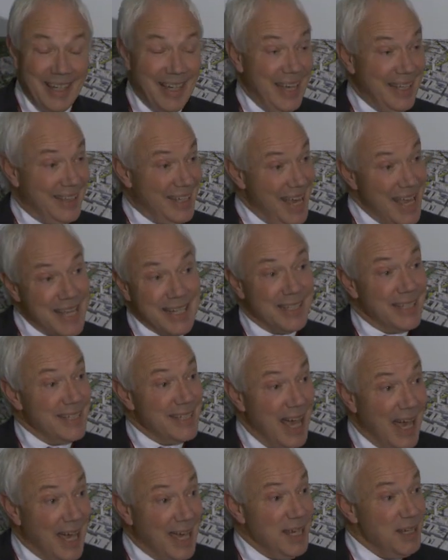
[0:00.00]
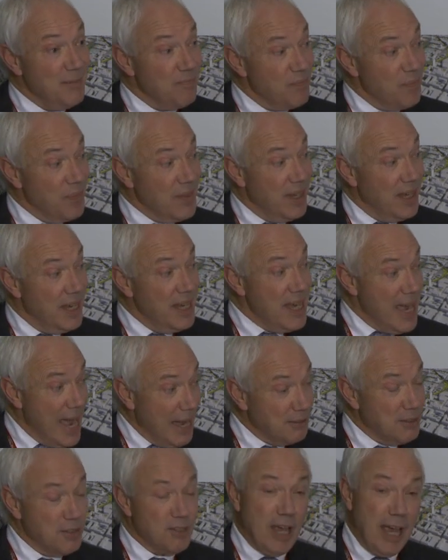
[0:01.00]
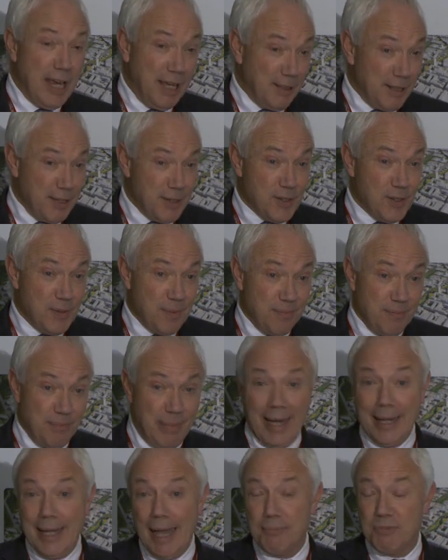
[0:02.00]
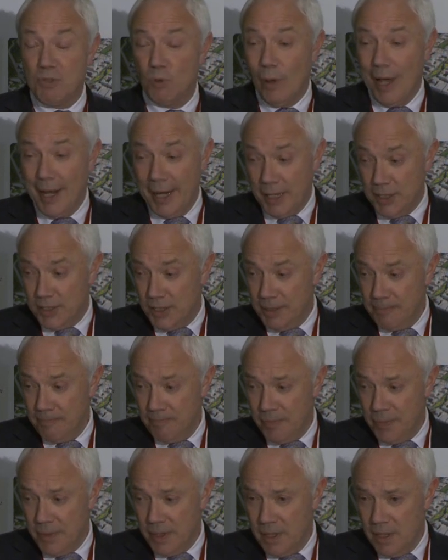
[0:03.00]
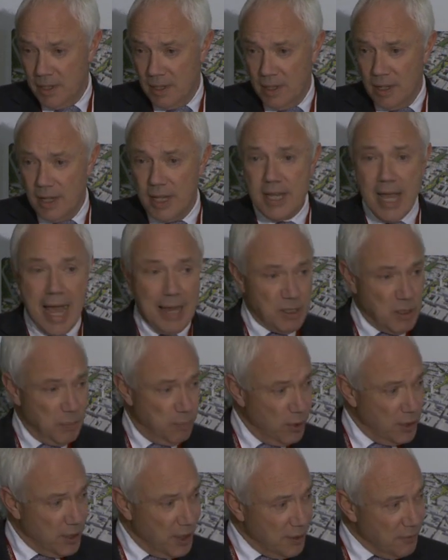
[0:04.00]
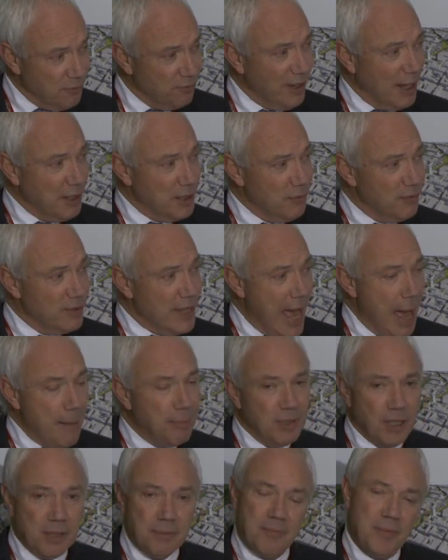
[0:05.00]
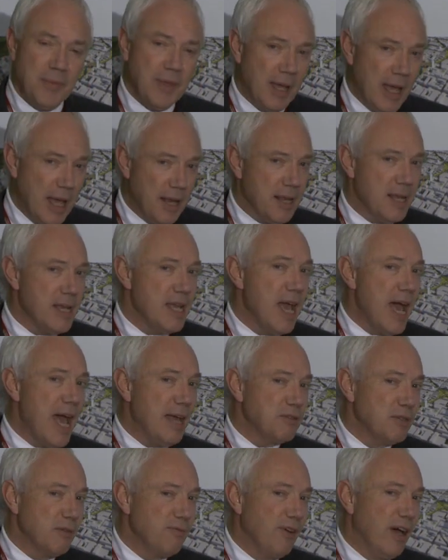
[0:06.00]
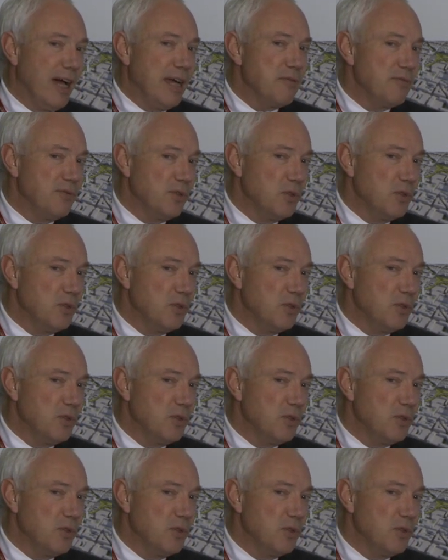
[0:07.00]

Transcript: the end of the day, he had to take this back up to Wellington, he had to put it in front of Cabinet, and he had to fight